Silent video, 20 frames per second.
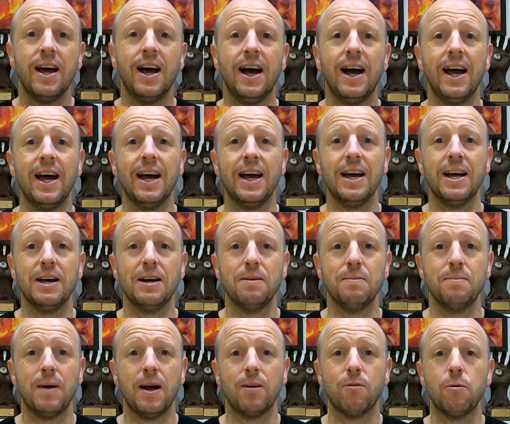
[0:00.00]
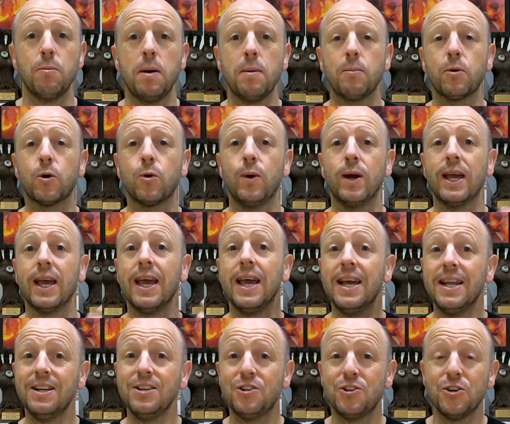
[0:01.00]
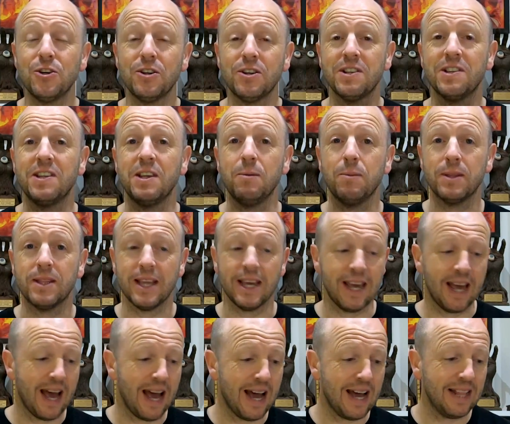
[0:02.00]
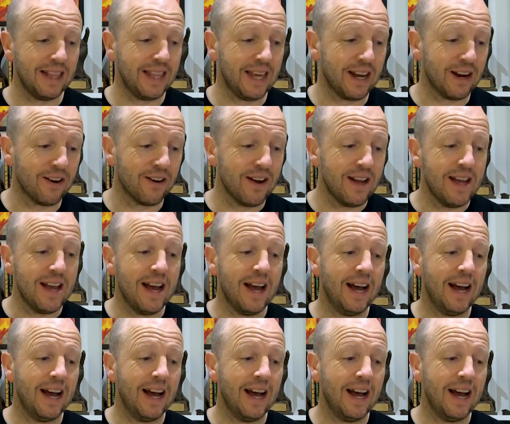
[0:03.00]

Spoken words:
I remember going into it to see what they had there,